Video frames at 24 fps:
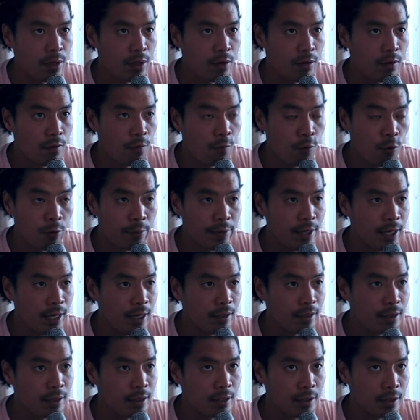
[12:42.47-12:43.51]
form
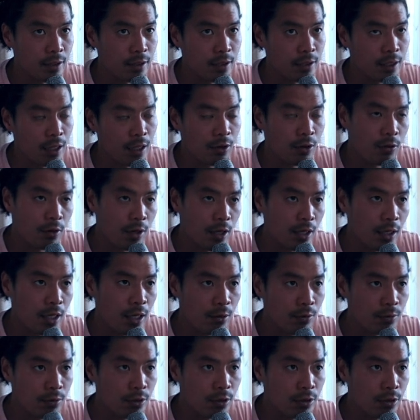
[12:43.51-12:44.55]
analysis to say, like, okay, that
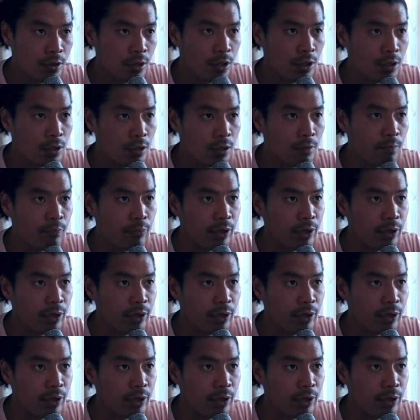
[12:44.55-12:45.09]
was good